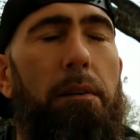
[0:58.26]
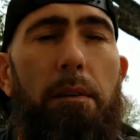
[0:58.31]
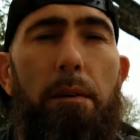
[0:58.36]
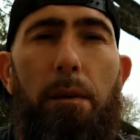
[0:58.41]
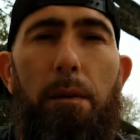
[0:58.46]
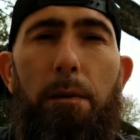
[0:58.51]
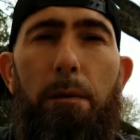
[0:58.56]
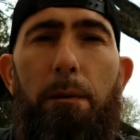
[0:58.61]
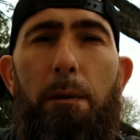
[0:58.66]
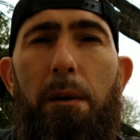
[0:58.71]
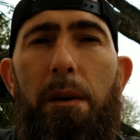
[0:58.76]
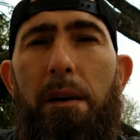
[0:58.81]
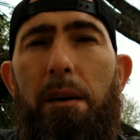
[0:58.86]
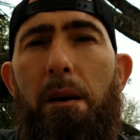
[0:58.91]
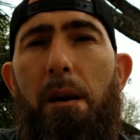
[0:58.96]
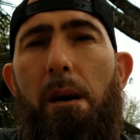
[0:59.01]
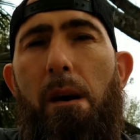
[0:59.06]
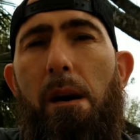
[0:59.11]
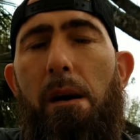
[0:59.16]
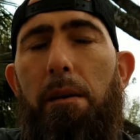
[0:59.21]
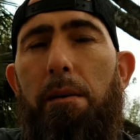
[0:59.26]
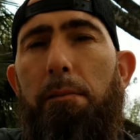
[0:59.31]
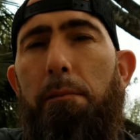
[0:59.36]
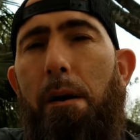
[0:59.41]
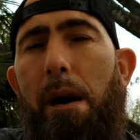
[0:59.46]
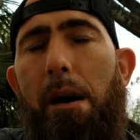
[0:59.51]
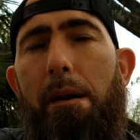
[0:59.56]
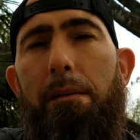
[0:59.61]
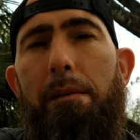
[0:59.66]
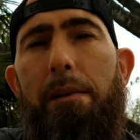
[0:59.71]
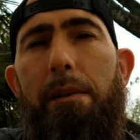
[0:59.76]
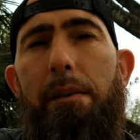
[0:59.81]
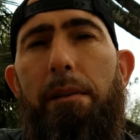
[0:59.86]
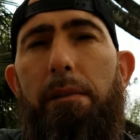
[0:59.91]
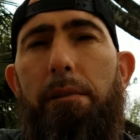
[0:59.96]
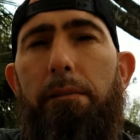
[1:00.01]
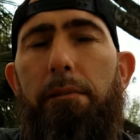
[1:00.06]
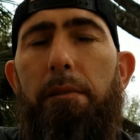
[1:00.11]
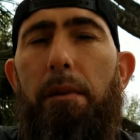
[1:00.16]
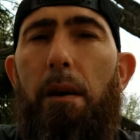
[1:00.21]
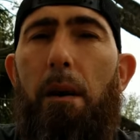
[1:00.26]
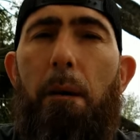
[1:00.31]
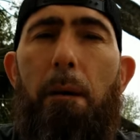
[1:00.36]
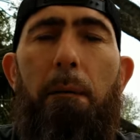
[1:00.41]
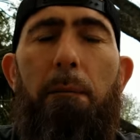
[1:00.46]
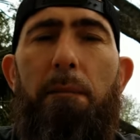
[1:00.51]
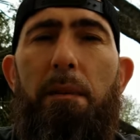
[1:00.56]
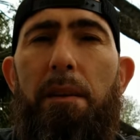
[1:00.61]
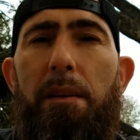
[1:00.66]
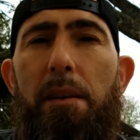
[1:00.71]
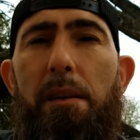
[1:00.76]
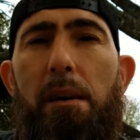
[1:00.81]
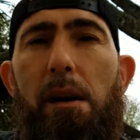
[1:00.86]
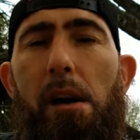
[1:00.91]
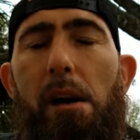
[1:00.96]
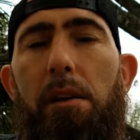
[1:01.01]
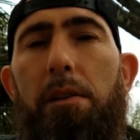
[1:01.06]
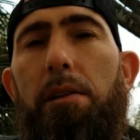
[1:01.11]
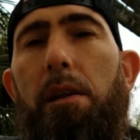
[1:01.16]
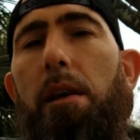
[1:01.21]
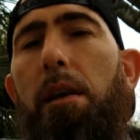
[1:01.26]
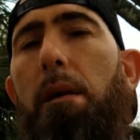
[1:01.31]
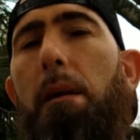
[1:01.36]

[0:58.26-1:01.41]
or 20 yards probably, 150 yards.